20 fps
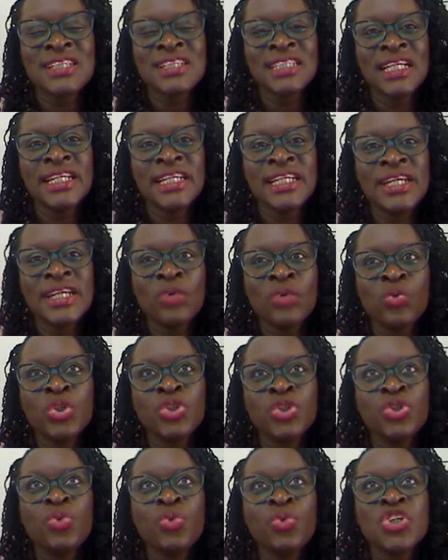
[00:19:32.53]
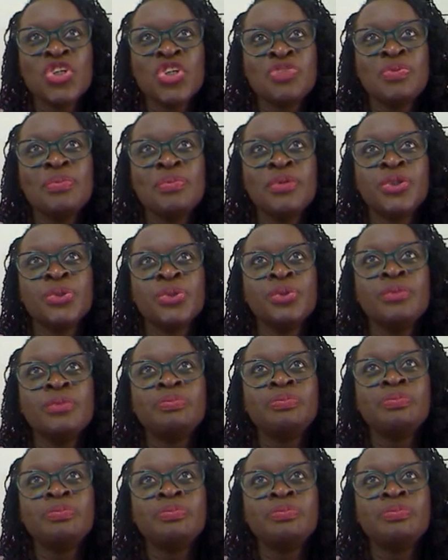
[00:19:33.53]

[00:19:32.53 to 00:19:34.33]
as a leader? What do you want people to